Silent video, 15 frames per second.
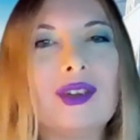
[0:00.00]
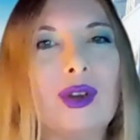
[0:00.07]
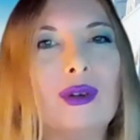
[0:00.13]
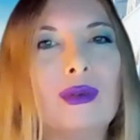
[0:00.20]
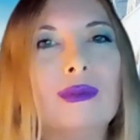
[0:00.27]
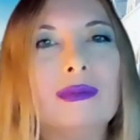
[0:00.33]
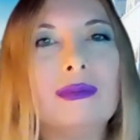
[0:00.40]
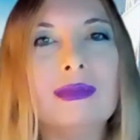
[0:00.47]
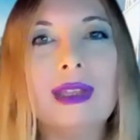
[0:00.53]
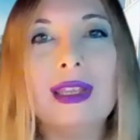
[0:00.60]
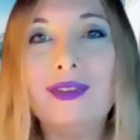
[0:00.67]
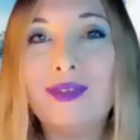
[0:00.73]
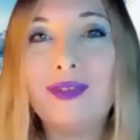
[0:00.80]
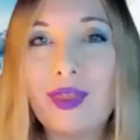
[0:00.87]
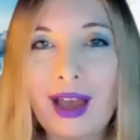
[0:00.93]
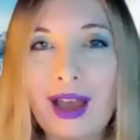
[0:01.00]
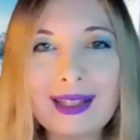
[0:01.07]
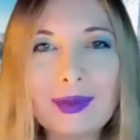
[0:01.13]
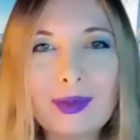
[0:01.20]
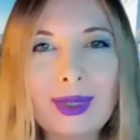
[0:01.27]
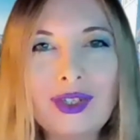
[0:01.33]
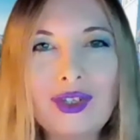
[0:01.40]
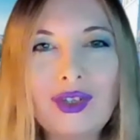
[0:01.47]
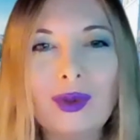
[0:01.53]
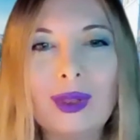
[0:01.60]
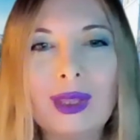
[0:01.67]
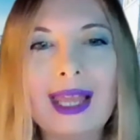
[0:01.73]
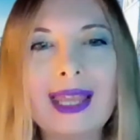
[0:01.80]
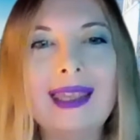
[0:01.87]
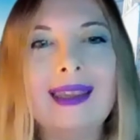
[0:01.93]
So if that's what
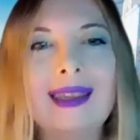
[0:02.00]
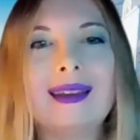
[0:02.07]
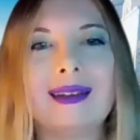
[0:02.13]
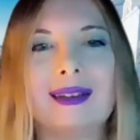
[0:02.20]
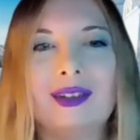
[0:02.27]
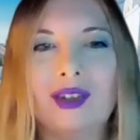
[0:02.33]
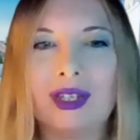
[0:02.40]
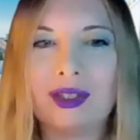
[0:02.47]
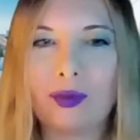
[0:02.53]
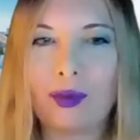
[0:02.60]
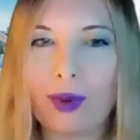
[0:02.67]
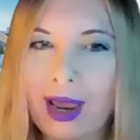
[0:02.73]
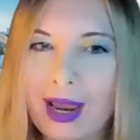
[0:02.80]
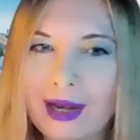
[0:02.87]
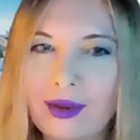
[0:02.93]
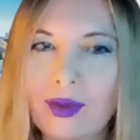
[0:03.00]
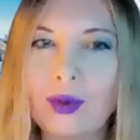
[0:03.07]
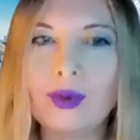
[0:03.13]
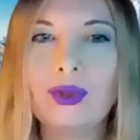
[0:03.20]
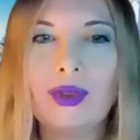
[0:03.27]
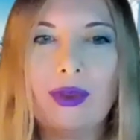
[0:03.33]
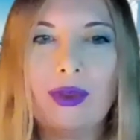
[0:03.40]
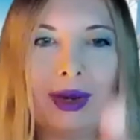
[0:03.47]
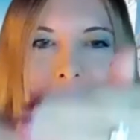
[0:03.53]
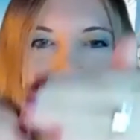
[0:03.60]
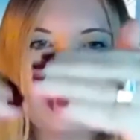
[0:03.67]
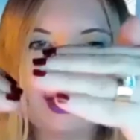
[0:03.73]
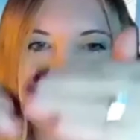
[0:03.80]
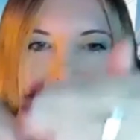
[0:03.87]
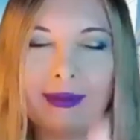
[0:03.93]
you like, just write those
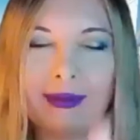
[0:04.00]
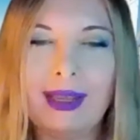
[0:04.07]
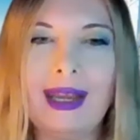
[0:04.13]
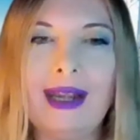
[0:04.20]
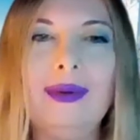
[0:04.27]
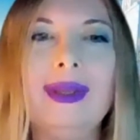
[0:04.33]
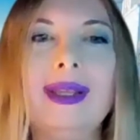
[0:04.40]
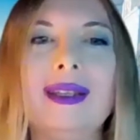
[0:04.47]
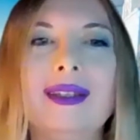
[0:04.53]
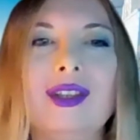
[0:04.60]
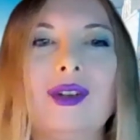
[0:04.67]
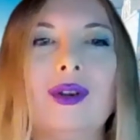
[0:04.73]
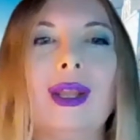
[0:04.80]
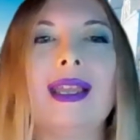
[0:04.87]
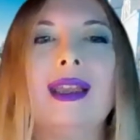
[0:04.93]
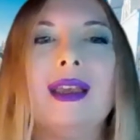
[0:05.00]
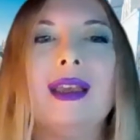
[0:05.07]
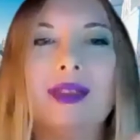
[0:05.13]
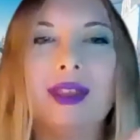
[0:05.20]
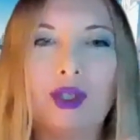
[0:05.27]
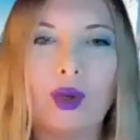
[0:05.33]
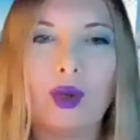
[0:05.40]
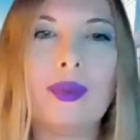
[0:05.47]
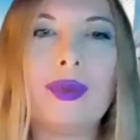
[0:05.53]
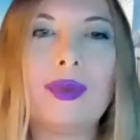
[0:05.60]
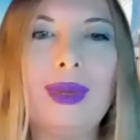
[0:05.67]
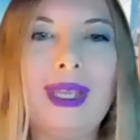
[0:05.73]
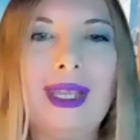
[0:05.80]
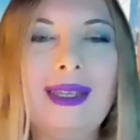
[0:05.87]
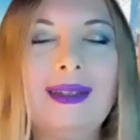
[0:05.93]
3 areas, like the top
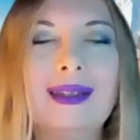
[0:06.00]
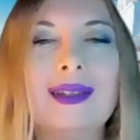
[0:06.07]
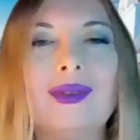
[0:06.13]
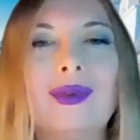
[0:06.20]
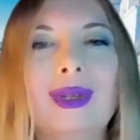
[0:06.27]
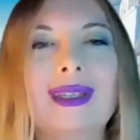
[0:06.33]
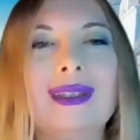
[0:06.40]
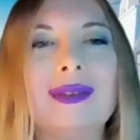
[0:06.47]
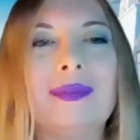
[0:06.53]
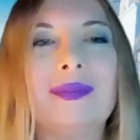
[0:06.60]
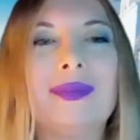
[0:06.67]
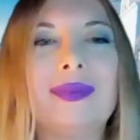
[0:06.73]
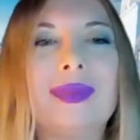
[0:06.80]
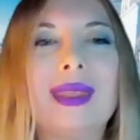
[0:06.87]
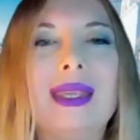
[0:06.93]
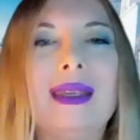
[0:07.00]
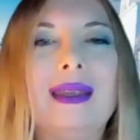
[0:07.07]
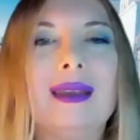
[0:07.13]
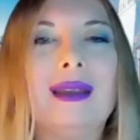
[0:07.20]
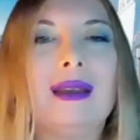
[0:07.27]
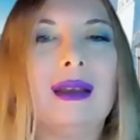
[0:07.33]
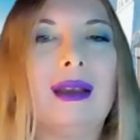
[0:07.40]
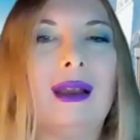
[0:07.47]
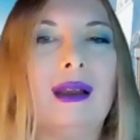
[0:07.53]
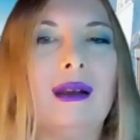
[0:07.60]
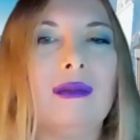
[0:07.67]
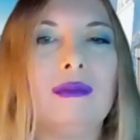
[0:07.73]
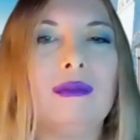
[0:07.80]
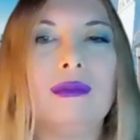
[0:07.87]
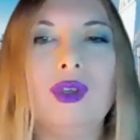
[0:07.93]
3 industries.
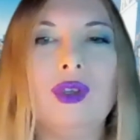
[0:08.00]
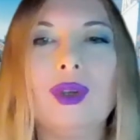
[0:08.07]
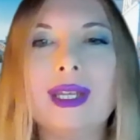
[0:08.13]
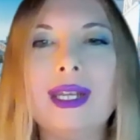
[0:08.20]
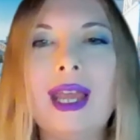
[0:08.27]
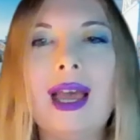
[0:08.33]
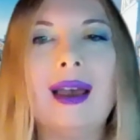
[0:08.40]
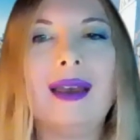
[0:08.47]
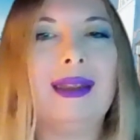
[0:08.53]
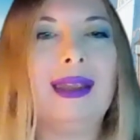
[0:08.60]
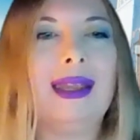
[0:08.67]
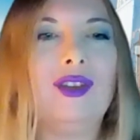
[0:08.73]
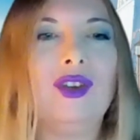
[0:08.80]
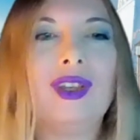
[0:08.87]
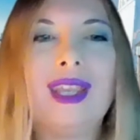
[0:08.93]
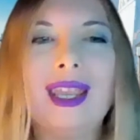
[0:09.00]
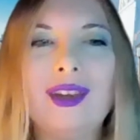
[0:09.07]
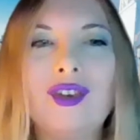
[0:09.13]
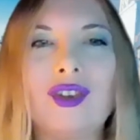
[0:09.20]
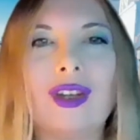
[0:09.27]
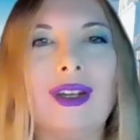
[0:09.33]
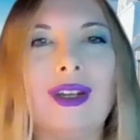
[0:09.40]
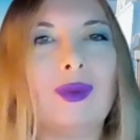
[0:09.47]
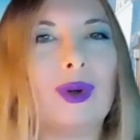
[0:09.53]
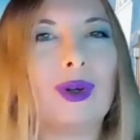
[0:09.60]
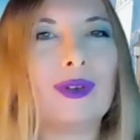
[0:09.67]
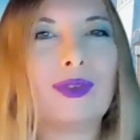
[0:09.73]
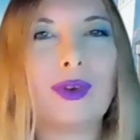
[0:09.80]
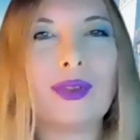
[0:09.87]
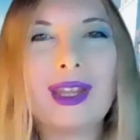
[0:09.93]
You can add education,
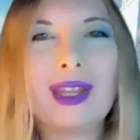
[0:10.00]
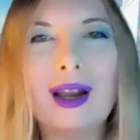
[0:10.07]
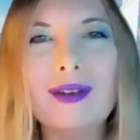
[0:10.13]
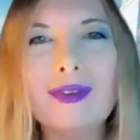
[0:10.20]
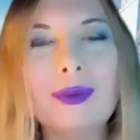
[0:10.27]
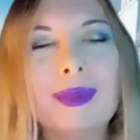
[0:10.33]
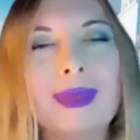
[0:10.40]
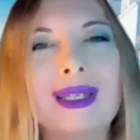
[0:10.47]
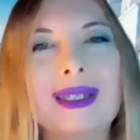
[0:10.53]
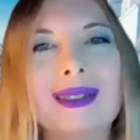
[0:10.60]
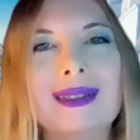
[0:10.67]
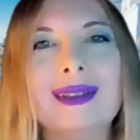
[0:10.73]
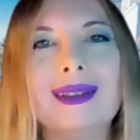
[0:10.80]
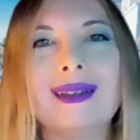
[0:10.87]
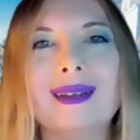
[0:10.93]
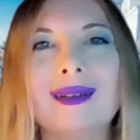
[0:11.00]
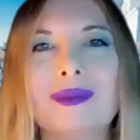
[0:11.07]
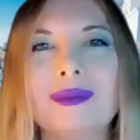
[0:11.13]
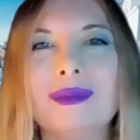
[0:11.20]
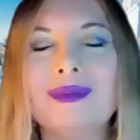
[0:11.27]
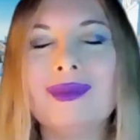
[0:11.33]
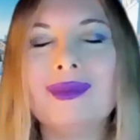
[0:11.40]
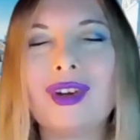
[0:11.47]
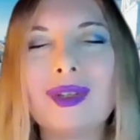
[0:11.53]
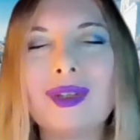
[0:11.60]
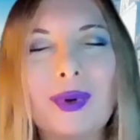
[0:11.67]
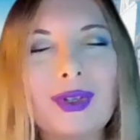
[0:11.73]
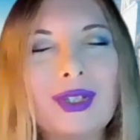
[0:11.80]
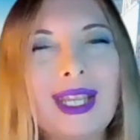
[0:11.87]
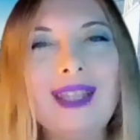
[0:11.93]
work for the government,
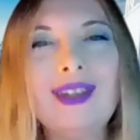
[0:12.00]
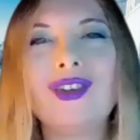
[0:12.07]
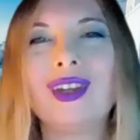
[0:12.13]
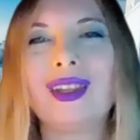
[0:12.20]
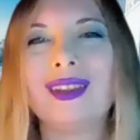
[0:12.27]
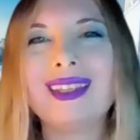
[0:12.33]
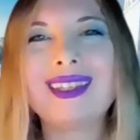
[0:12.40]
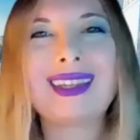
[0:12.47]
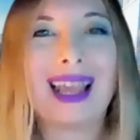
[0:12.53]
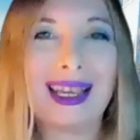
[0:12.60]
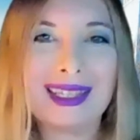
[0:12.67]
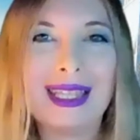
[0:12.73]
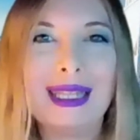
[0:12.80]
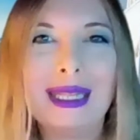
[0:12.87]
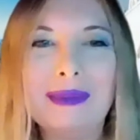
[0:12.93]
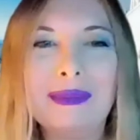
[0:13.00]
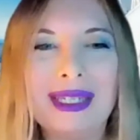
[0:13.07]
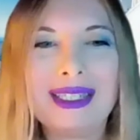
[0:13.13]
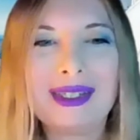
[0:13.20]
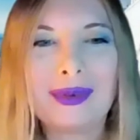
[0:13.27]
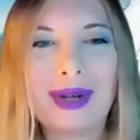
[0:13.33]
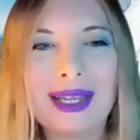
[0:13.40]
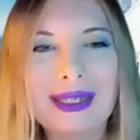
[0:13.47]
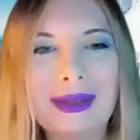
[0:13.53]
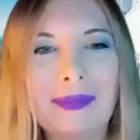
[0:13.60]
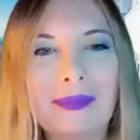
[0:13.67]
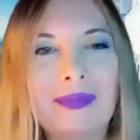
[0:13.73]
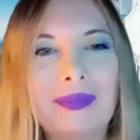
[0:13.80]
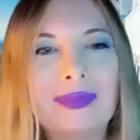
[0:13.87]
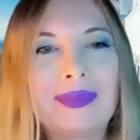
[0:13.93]
transportation, the sky's the limit, right?
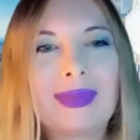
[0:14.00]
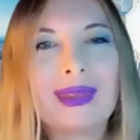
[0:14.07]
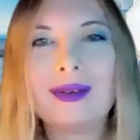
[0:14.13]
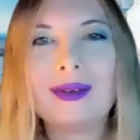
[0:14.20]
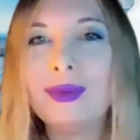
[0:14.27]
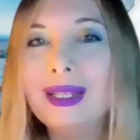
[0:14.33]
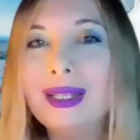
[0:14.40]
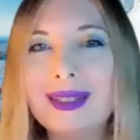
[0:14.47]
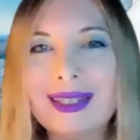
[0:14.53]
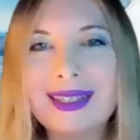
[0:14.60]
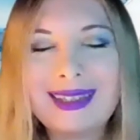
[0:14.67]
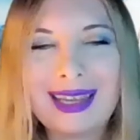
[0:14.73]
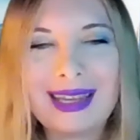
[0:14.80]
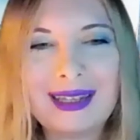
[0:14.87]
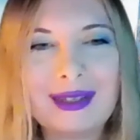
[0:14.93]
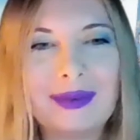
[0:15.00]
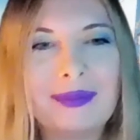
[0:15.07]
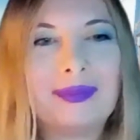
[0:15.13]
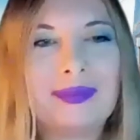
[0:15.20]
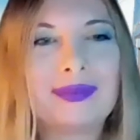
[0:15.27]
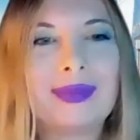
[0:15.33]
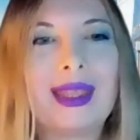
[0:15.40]
Real estate.